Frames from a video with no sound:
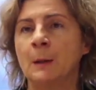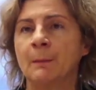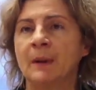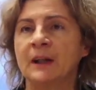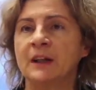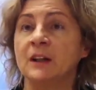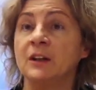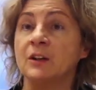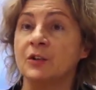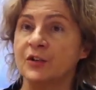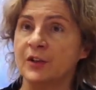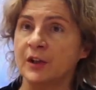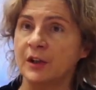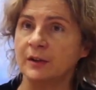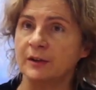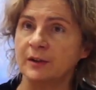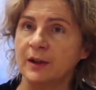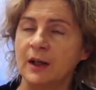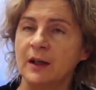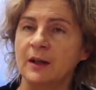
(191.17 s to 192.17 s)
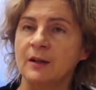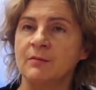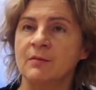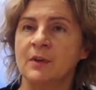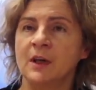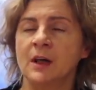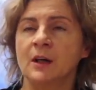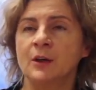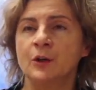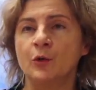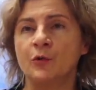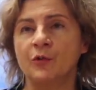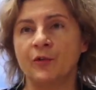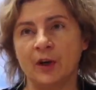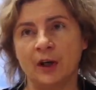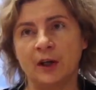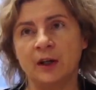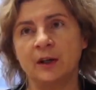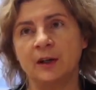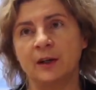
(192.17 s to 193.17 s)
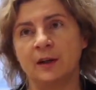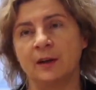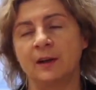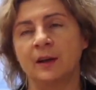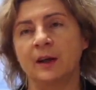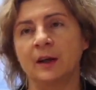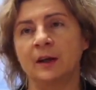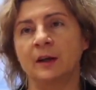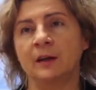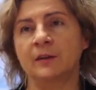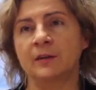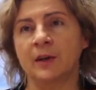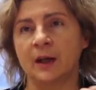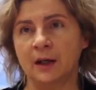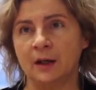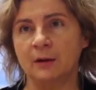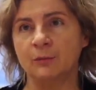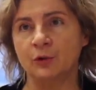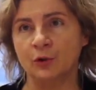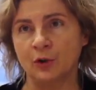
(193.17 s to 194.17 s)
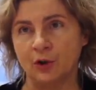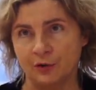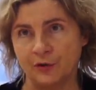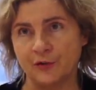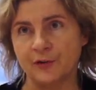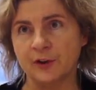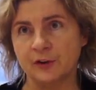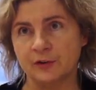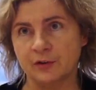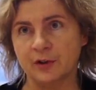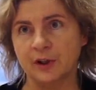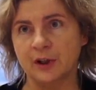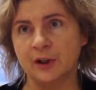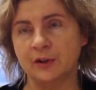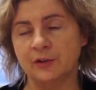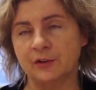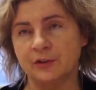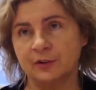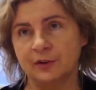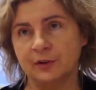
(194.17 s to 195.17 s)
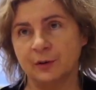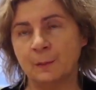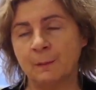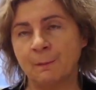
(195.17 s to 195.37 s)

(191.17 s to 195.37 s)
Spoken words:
but at the same time you find then time to concentrate